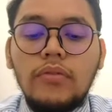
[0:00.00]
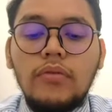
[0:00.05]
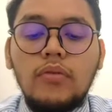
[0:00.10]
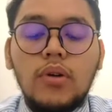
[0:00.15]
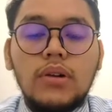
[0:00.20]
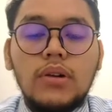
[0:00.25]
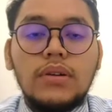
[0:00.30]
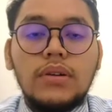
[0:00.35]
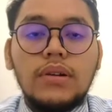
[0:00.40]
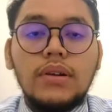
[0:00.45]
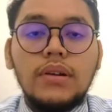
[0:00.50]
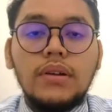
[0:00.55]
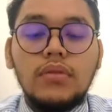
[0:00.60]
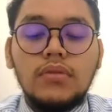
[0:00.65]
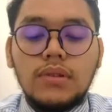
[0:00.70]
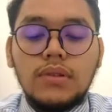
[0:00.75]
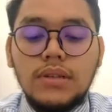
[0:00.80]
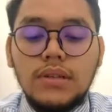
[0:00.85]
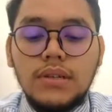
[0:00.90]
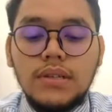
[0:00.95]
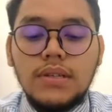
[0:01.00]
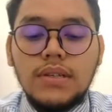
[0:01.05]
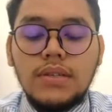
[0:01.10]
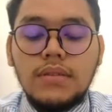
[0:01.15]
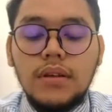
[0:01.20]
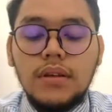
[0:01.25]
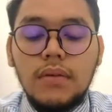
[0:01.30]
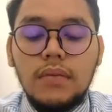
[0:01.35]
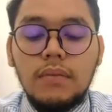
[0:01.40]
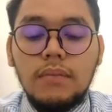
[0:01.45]
of quadrant, which is
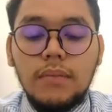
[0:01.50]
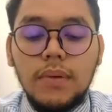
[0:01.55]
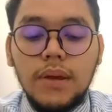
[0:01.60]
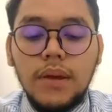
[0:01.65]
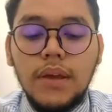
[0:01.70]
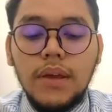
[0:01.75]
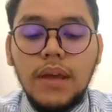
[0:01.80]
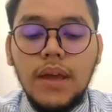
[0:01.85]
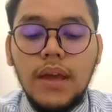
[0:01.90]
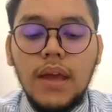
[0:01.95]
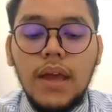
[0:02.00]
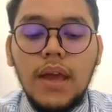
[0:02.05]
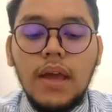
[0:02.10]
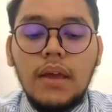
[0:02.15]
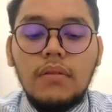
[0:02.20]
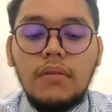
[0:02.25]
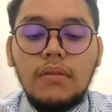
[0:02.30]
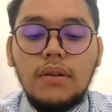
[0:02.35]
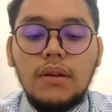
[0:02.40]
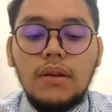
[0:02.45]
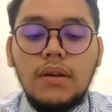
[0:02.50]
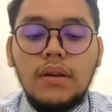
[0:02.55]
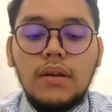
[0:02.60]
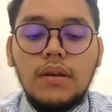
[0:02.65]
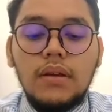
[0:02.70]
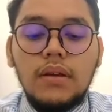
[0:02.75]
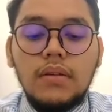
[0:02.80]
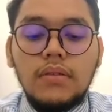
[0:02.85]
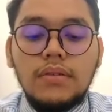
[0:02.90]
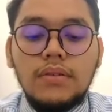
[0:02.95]
B,
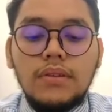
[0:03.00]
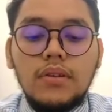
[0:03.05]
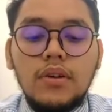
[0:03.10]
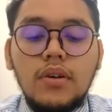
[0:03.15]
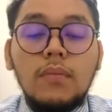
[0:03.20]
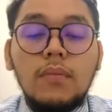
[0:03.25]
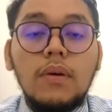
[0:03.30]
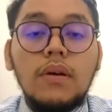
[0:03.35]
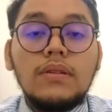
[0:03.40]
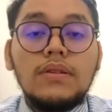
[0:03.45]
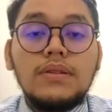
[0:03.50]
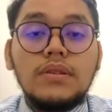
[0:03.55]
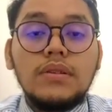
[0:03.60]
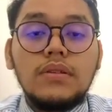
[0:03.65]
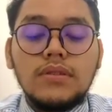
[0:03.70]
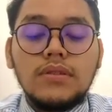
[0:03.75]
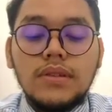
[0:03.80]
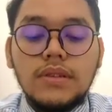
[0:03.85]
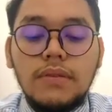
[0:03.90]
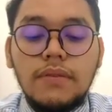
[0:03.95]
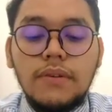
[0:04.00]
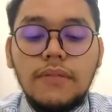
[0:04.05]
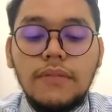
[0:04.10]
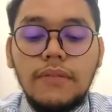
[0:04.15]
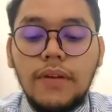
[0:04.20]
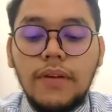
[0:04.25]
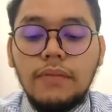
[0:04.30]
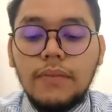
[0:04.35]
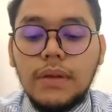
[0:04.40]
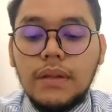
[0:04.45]
with
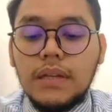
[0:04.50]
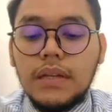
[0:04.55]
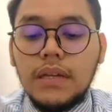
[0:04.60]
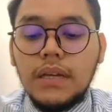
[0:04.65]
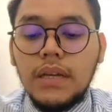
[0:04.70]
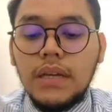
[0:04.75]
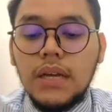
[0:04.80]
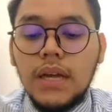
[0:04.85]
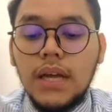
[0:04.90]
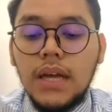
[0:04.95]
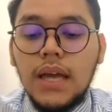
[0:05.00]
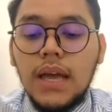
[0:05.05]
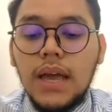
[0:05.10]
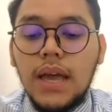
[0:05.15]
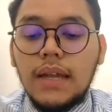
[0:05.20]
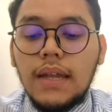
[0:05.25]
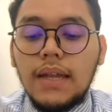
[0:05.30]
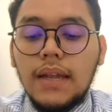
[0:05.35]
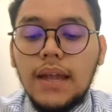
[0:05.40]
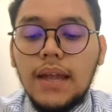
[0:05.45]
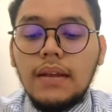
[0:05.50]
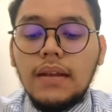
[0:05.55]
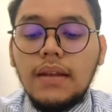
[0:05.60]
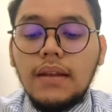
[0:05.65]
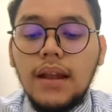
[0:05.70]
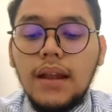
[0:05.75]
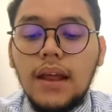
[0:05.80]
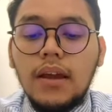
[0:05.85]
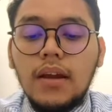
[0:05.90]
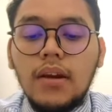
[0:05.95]
0.075 meter, and
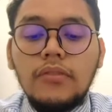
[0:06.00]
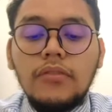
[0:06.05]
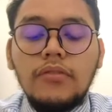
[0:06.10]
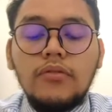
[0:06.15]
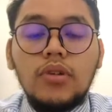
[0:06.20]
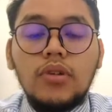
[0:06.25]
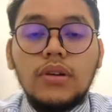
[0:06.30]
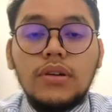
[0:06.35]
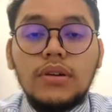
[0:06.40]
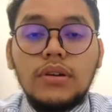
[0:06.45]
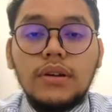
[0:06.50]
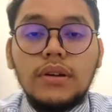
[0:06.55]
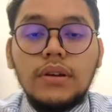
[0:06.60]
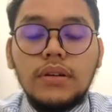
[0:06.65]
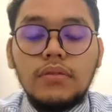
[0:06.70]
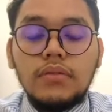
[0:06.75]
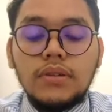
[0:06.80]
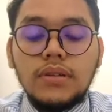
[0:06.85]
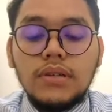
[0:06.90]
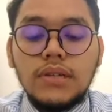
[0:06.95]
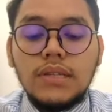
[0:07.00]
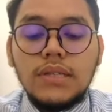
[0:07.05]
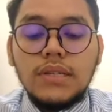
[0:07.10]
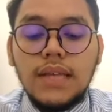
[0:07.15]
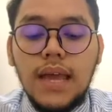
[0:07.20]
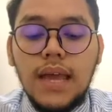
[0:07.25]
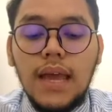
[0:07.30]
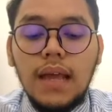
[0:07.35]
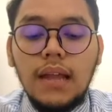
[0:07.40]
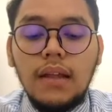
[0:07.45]
then length of quadrant, which is
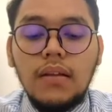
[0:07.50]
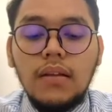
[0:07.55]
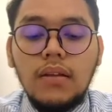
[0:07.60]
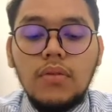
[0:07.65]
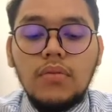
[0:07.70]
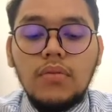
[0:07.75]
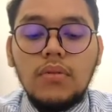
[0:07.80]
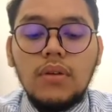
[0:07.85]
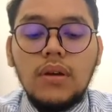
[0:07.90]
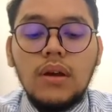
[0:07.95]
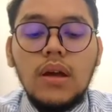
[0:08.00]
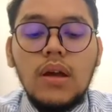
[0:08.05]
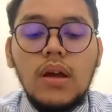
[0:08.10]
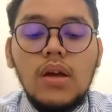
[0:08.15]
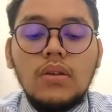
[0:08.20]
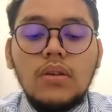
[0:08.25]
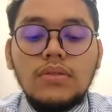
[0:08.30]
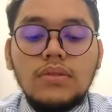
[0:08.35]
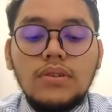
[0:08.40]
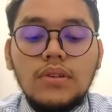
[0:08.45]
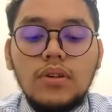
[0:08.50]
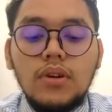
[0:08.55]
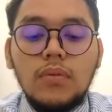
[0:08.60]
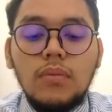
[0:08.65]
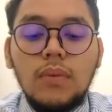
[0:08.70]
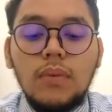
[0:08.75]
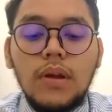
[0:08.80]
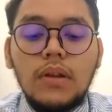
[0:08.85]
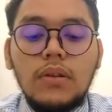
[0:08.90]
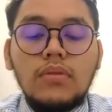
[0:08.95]
L,
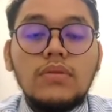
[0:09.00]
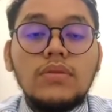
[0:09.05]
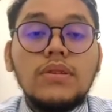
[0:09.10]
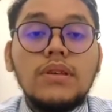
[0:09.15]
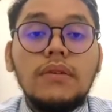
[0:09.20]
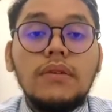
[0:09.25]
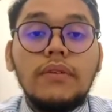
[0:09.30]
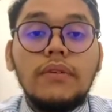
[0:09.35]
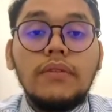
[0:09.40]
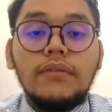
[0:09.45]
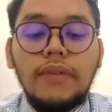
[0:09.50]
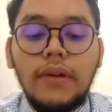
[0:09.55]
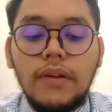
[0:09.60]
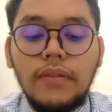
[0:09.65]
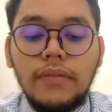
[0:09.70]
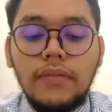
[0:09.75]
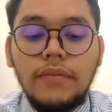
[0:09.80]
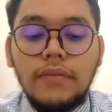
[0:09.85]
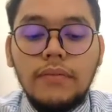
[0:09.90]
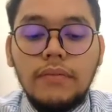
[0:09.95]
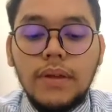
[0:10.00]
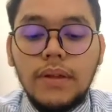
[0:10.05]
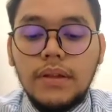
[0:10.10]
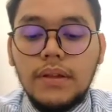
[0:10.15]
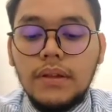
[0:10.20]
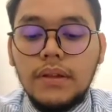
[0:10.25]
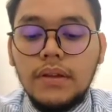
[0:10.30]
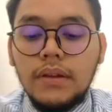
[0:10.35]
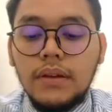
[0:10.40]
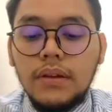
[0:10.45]
0.275
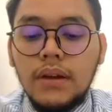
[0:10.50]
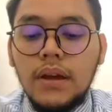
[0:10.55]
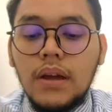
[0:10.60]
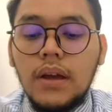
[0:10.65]
meter,